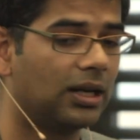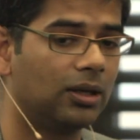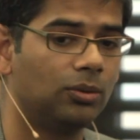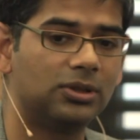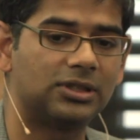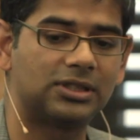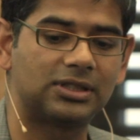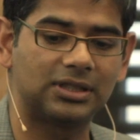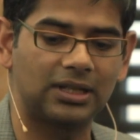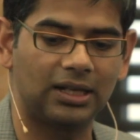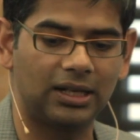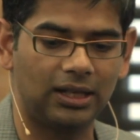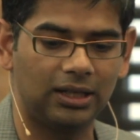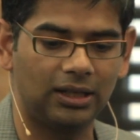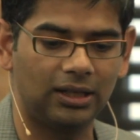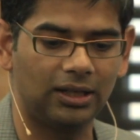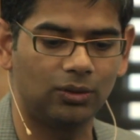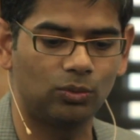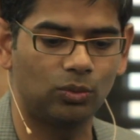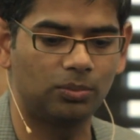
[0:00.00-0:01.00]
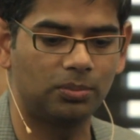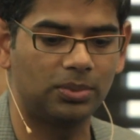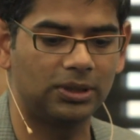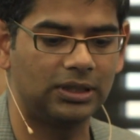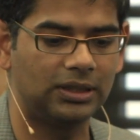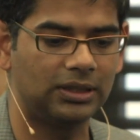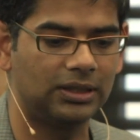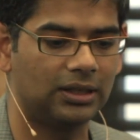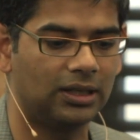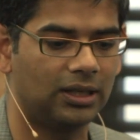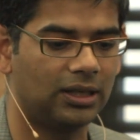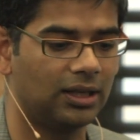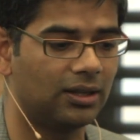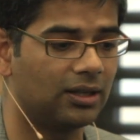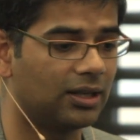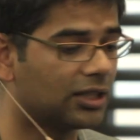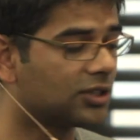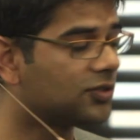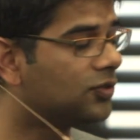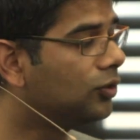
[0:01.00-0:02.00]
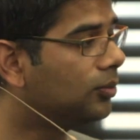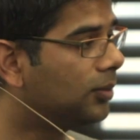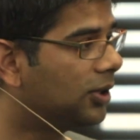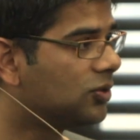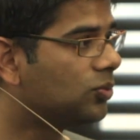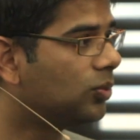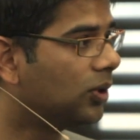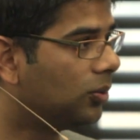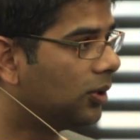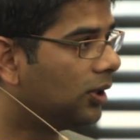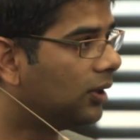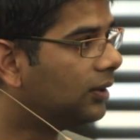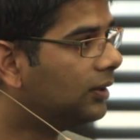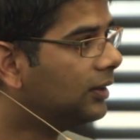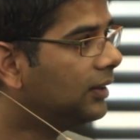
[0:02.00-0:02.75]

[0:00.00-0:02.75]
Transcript: But I would say it would be in the next few months we will.